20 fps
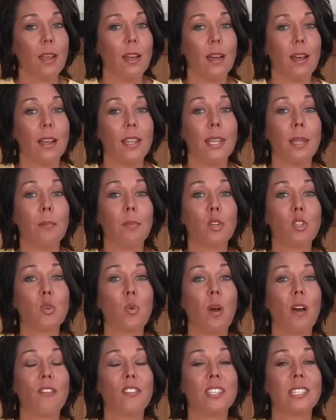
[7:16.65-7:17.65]
Number
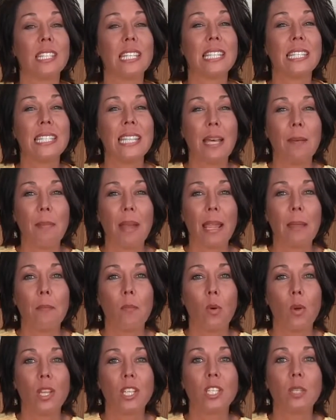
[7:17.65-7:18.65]
12 is the
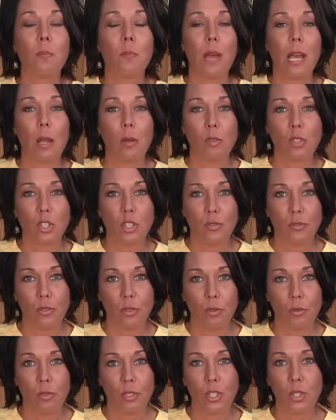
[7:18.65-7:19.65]
semi-moist pouched
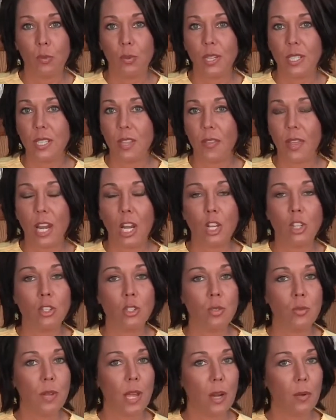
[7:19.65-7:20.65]
foods. The reason that I
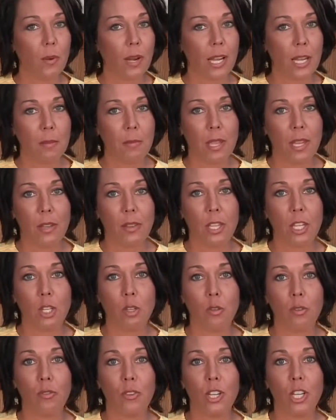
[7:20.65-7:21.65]
do not recommend that
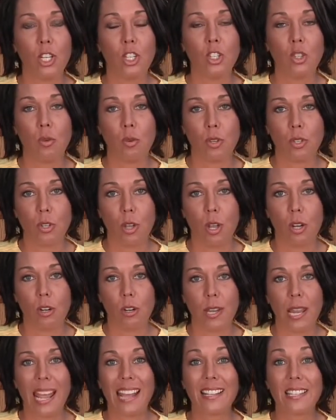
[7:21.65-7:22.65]
you feed your dog
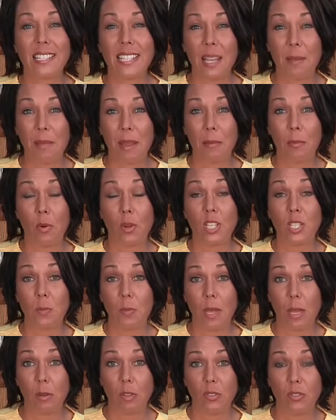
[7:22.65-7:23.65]
or cat
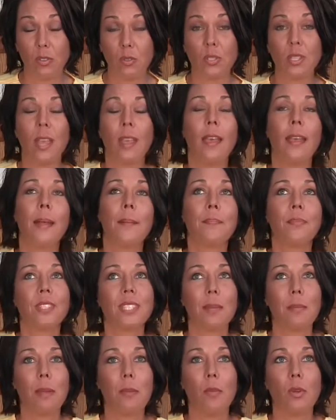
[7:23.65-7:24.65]
semi-moist pouch foods.
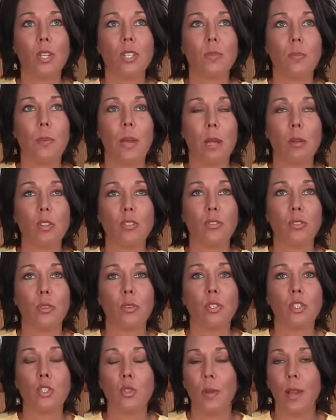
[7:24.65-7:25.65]
Semi-moist pouch
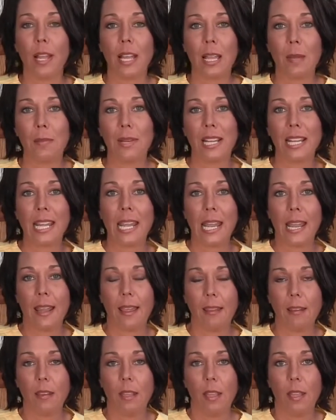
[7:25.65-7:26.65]
foods do not come in a
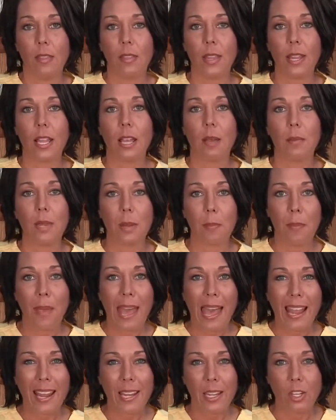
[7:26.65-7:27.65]
can. They come in a
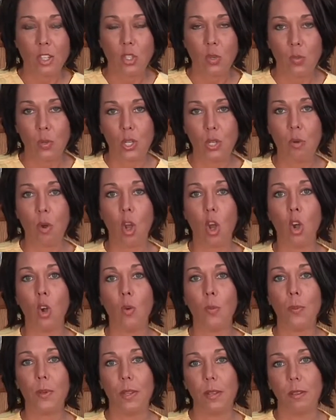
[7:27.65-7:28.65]
package, and when you
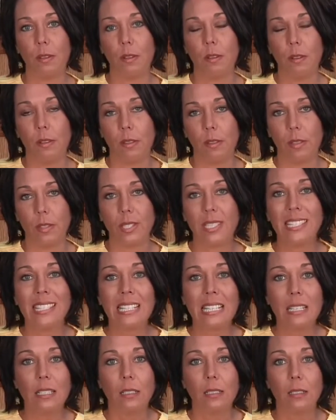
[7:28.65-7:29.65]
open the
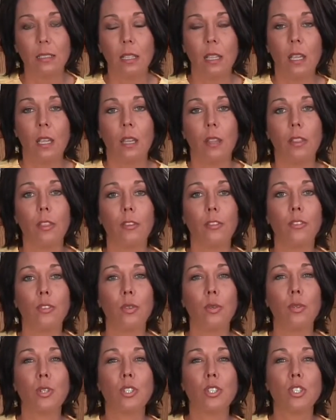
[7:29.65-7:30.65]
seal, the
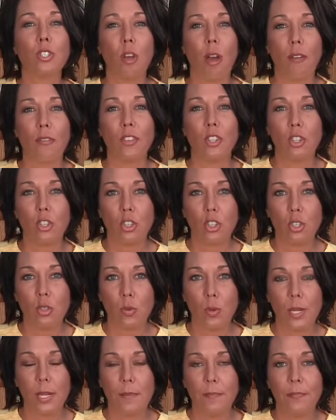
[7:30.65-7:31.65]
food is soft and
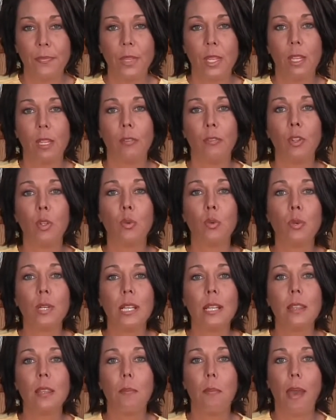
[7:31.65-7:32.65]
chewy. If you
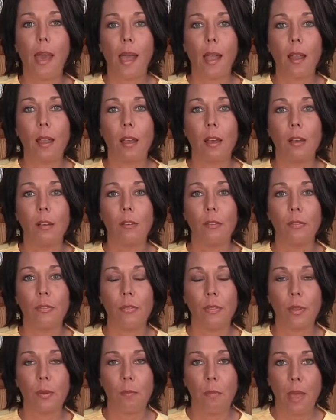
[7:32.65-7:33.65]
read the back
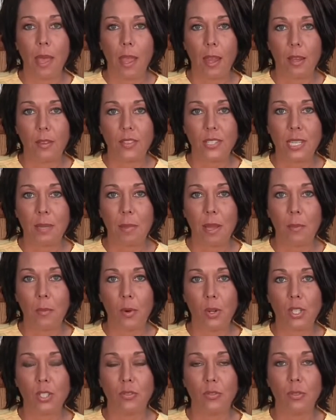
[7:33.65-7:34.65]
of the bag of
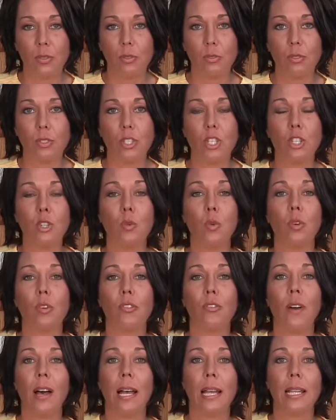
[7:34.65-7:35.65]
semi-moist foods, you will
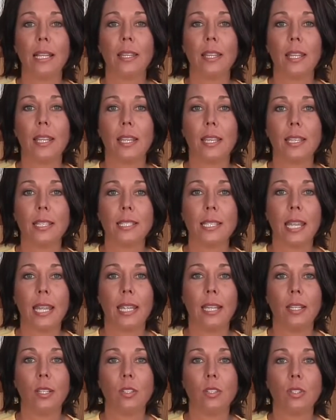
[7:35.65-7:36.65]
find that it
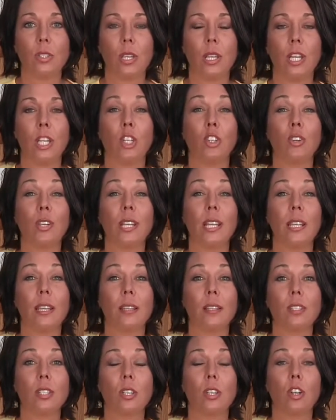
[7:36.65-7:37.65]
contains an
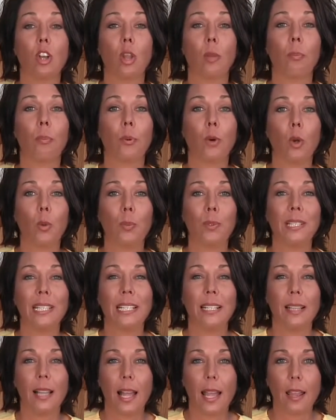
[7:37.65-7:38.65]
ingredient called
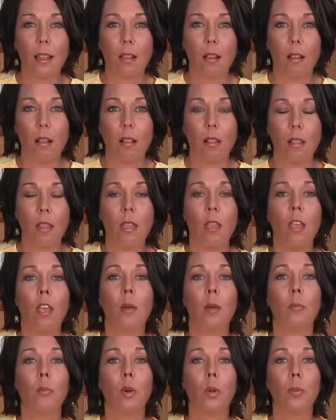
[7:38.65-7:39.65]
propylene glycol.
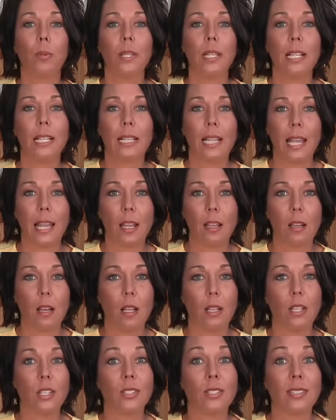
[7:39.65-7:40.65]
Propylene
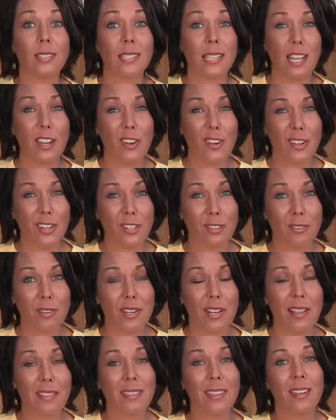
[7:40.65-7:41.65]
glycol is a scary
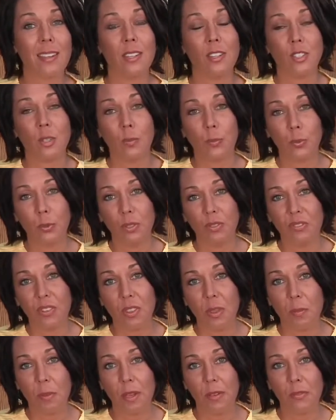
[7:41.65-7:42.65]
ingredient that is approved
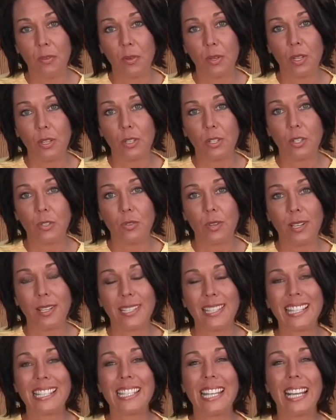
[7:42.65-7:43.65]
in the pet food industry.
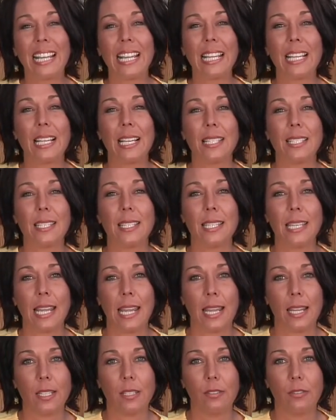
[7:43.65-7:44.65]
It's the second cousin to
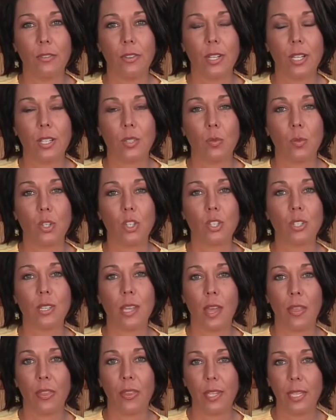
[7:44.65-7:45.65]
antifreeze, which
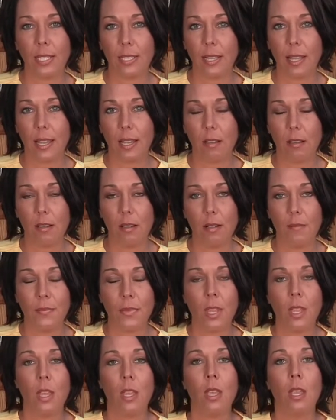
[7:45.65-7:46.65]
is ethylene glycol.
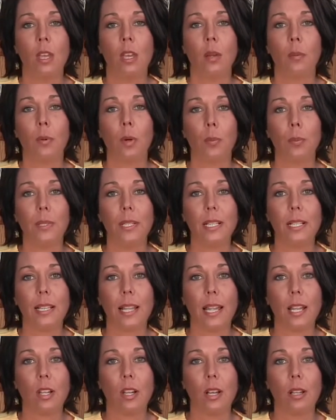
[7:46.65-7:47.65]
Propylene
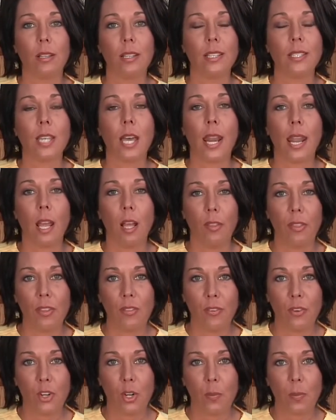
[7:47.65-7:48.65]
glycol is
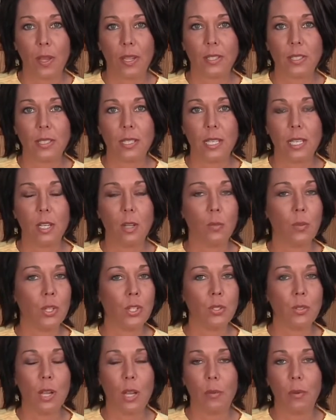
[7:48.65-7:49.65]
unhealthy for your pets to eat, and
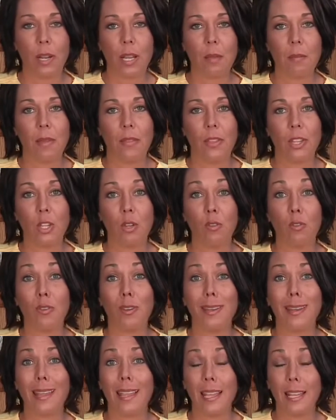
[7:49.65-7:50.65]
we do not recommend that you
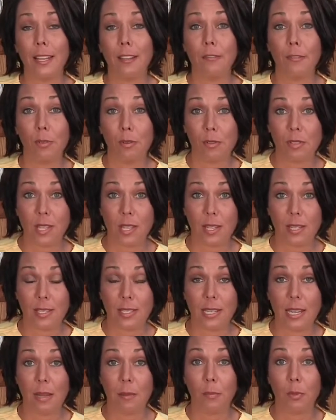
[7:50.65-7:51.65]
feed any foods that
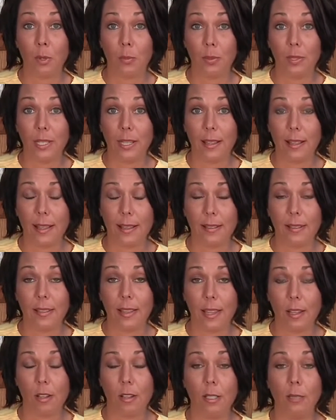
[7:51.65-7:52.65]
contain propylene
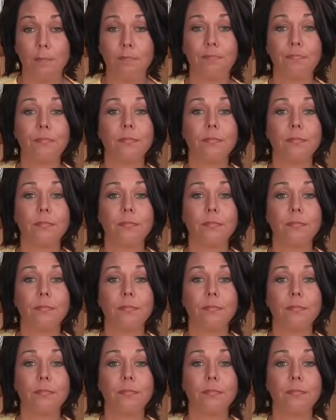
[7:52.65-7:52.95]
glycol.